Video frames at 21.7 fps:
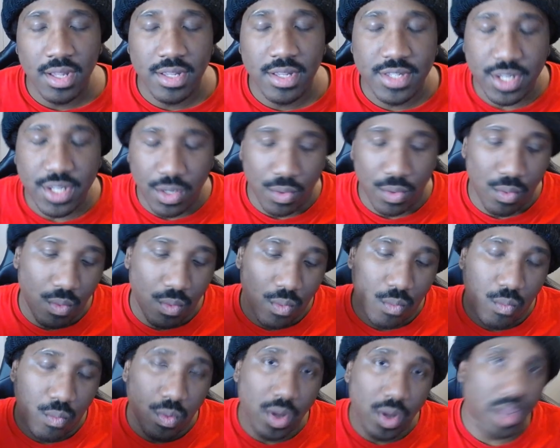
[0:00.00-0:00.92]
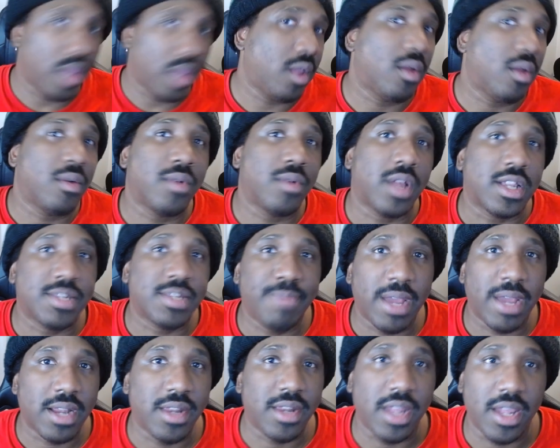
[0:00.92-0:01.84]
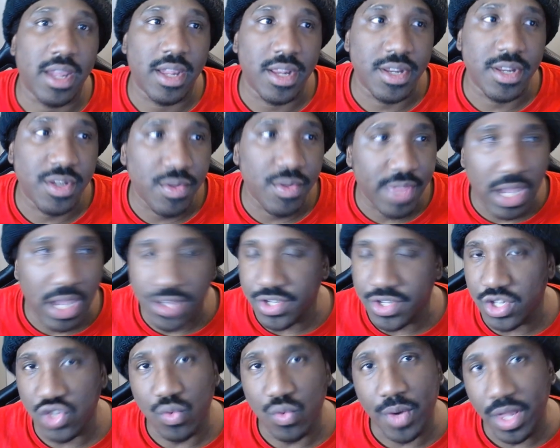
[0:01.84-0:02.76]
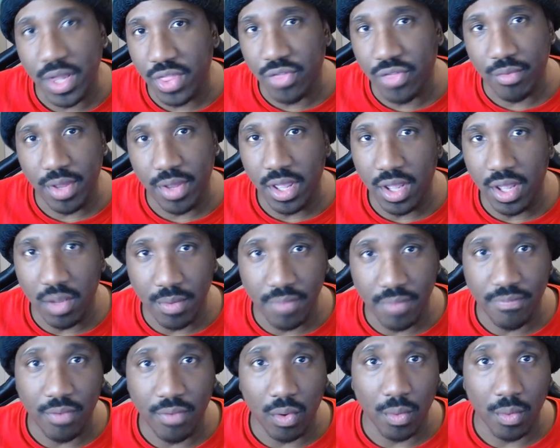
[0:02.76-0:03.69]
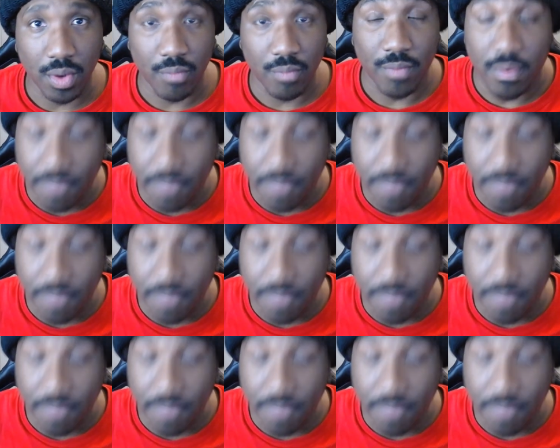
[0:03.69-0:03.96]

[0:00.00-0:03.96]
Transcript: So, what can you expect in 2023 going forward?